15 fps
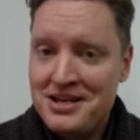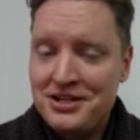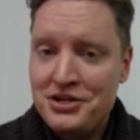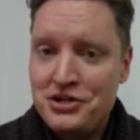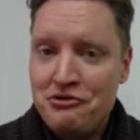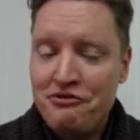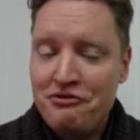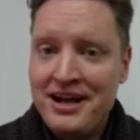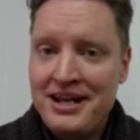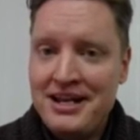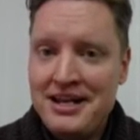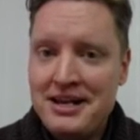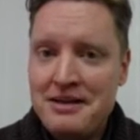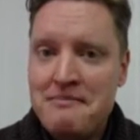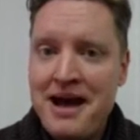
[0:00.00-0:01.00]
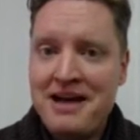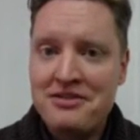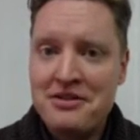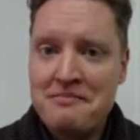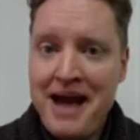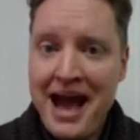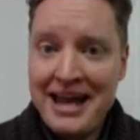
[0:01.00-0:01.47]
Did you find it
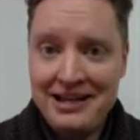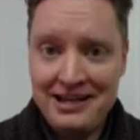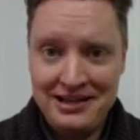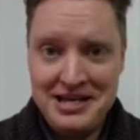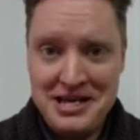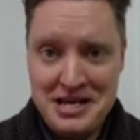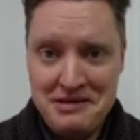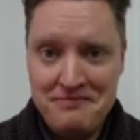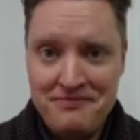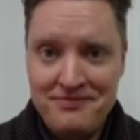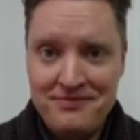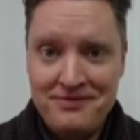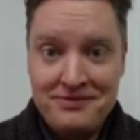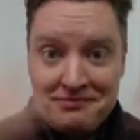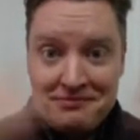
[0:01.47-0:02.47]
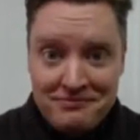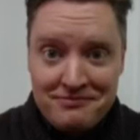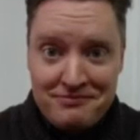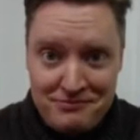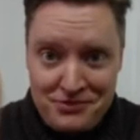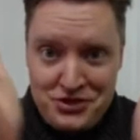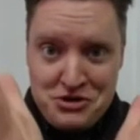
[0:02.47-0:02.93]
mathematically?
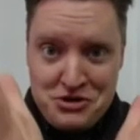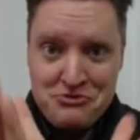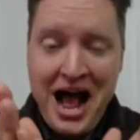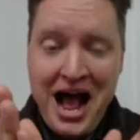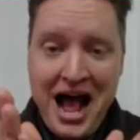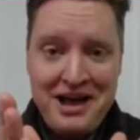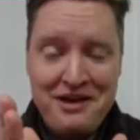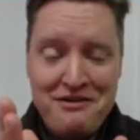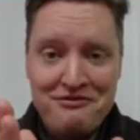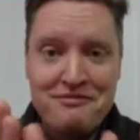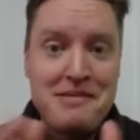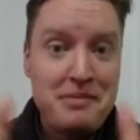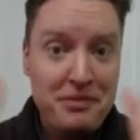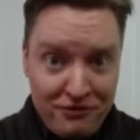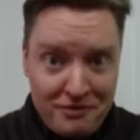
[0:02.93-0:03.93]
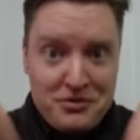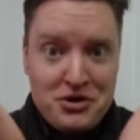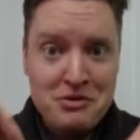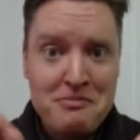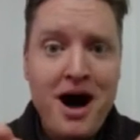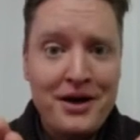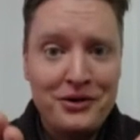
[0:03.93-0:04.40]
Derive, maybe from
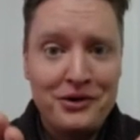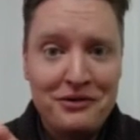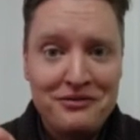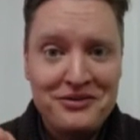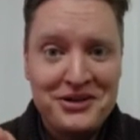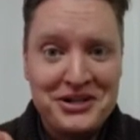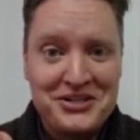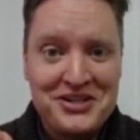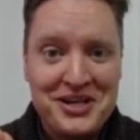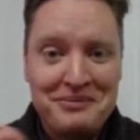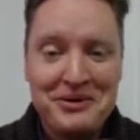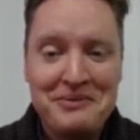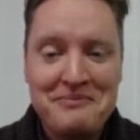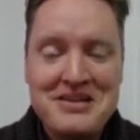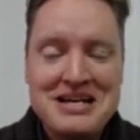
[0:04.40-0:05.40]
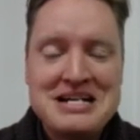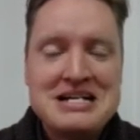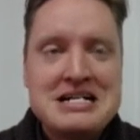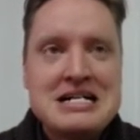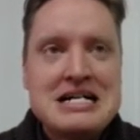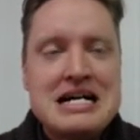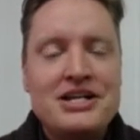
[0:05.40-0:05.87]
your model, for example.
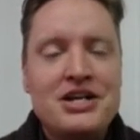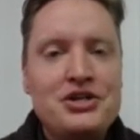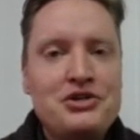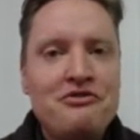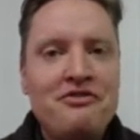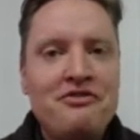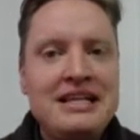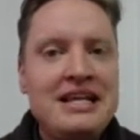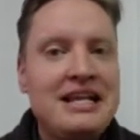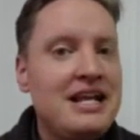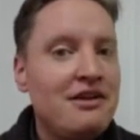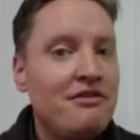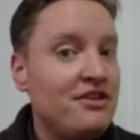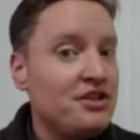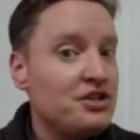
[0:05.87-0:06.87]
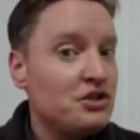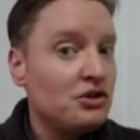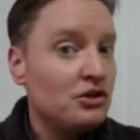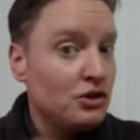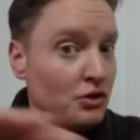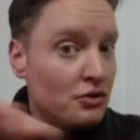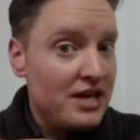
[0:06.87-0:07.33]
Did you find it in a
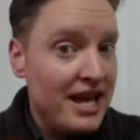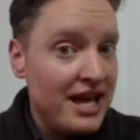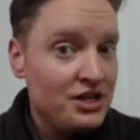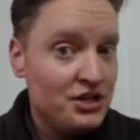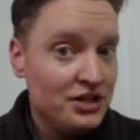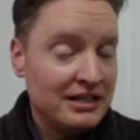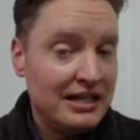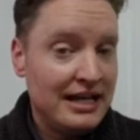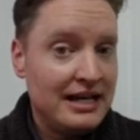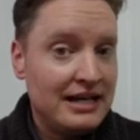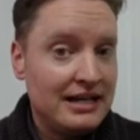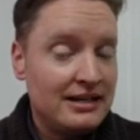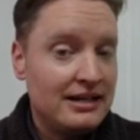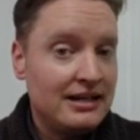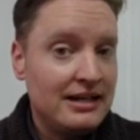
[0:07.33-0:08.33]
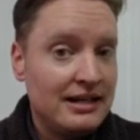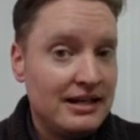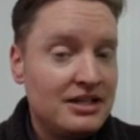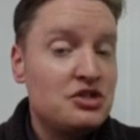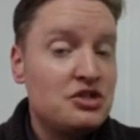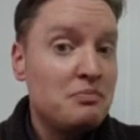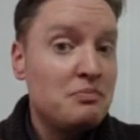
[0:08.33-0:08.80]
physical location, like
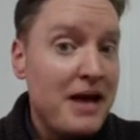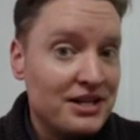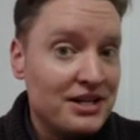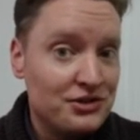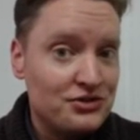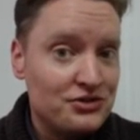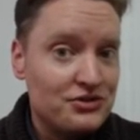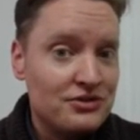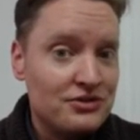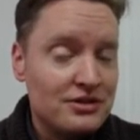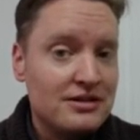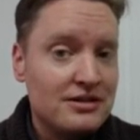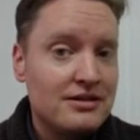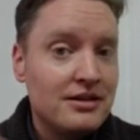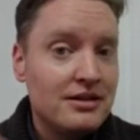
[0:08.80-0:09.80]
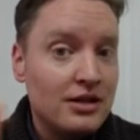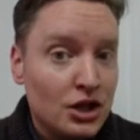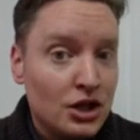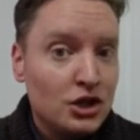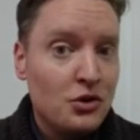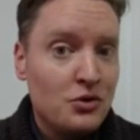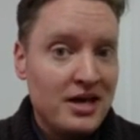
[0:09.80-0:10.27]
a space?
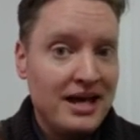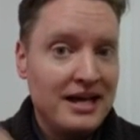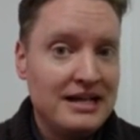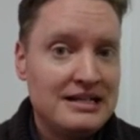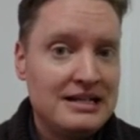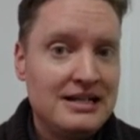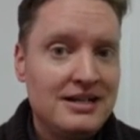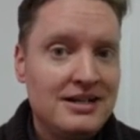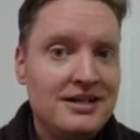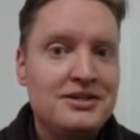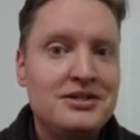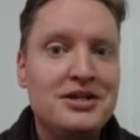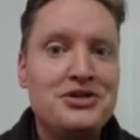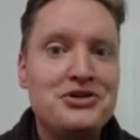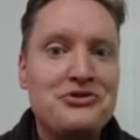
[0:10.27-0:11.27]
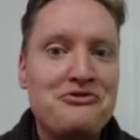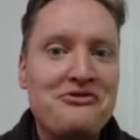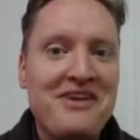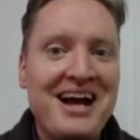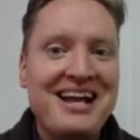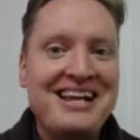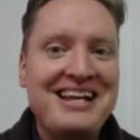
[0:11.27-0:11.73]
Locate. Did you
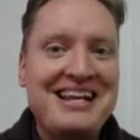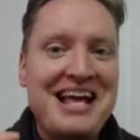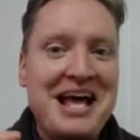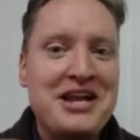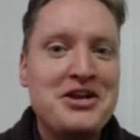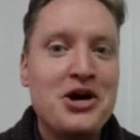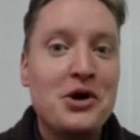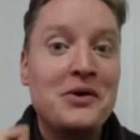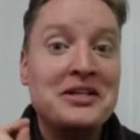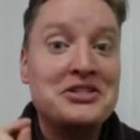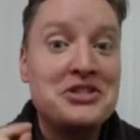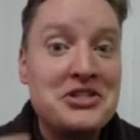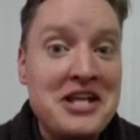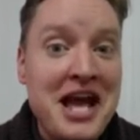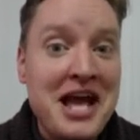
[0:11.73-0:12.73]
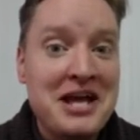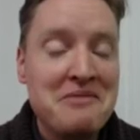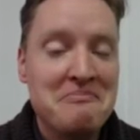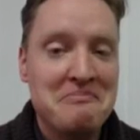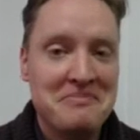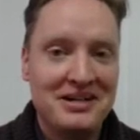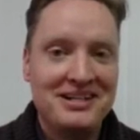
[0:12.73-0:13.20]
find it and know its
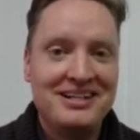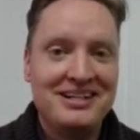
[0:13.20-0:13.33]
name?